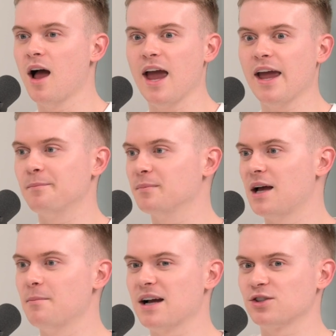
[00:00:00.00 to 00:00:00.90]
hey,
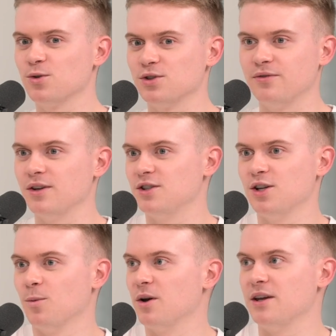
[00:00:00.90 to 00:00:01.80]
like Max George, do
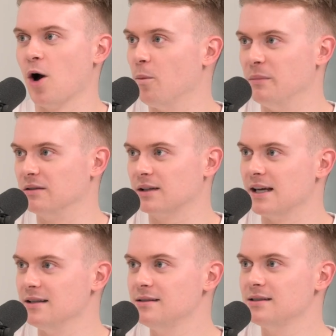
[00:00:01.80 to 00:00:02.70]
you know where the oat milk
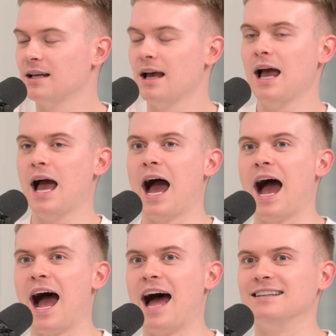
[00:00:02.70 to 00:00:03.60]
is?
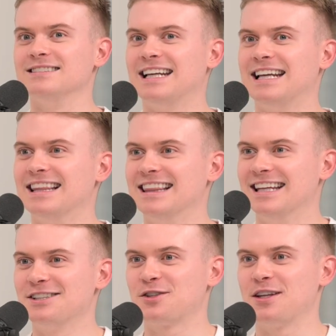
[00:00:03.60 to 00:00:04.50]
And he
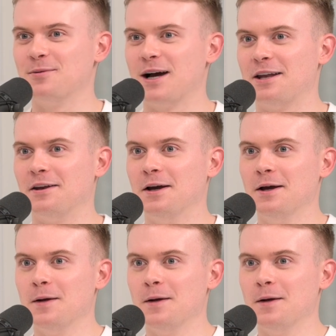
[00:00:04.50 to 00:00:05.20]
literally went,